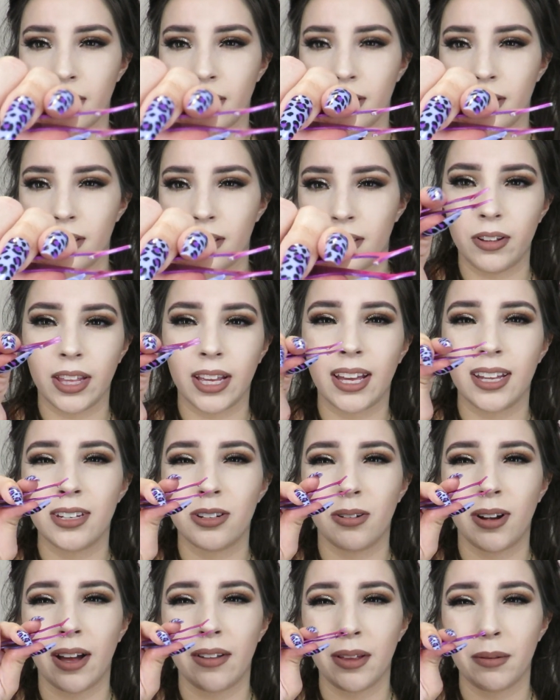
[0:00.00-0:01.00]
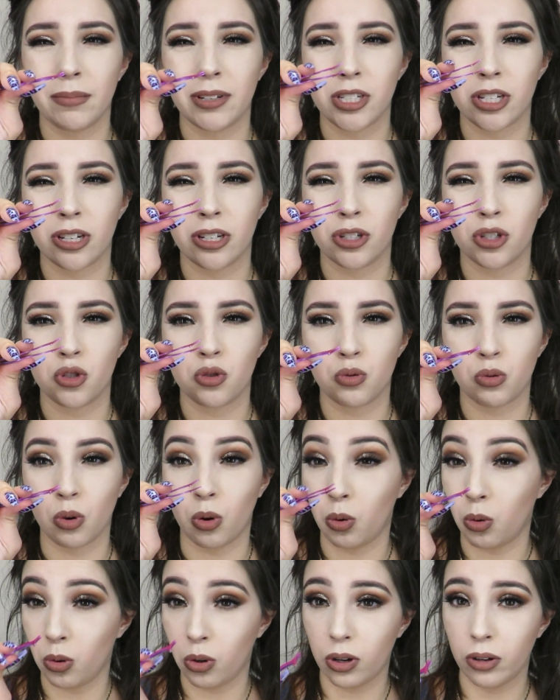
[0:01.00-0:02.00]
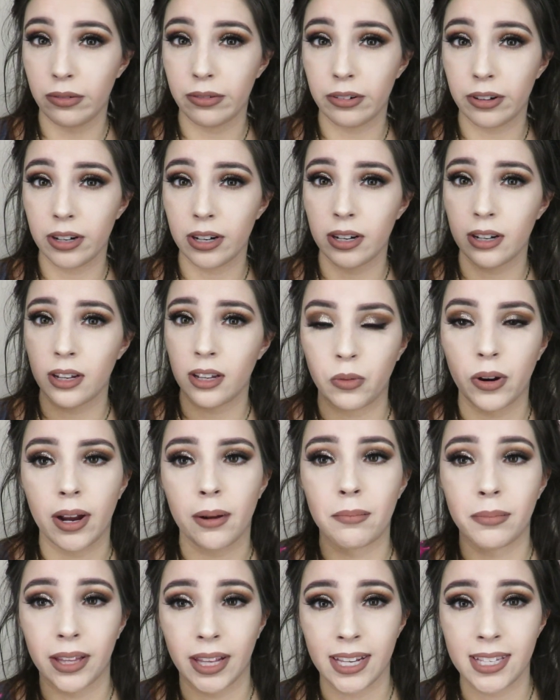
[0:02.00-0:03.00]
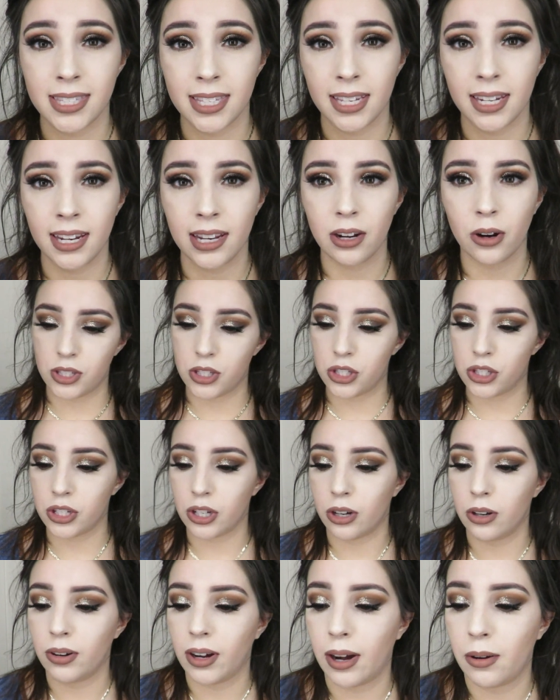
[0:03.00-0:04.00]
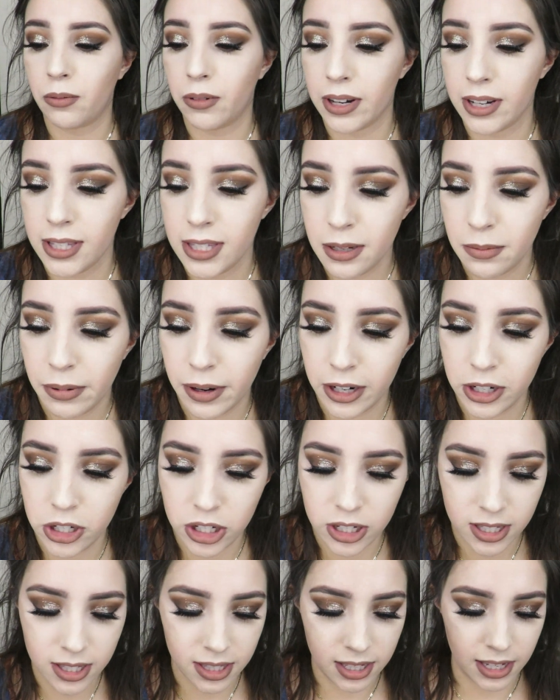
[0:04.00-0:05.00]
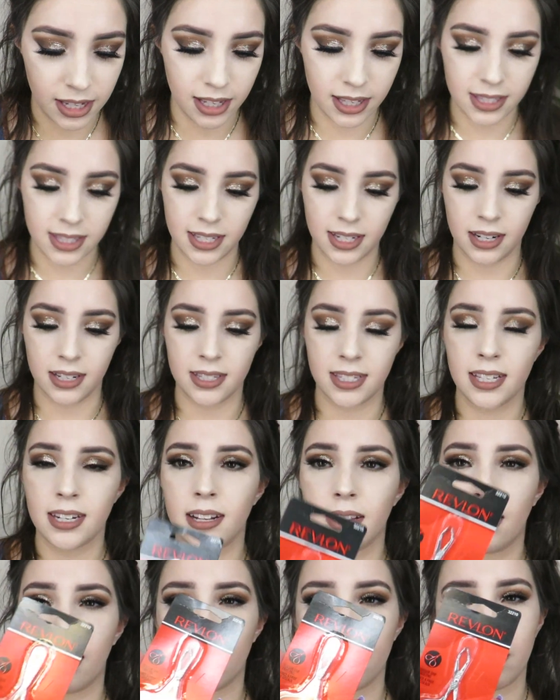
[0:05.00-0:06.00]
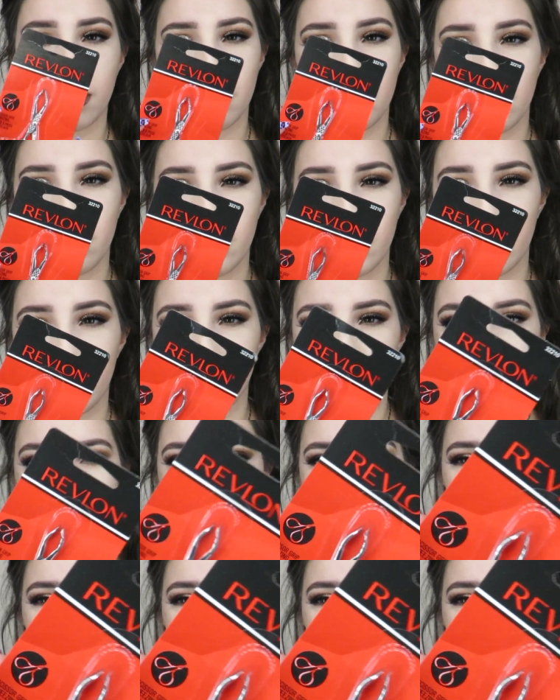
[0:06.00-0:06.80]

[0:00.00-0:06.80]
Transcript: I feel like I don't have that much control over where I'm placing it. So I wanted to purchase these, and I've seen a lot of people using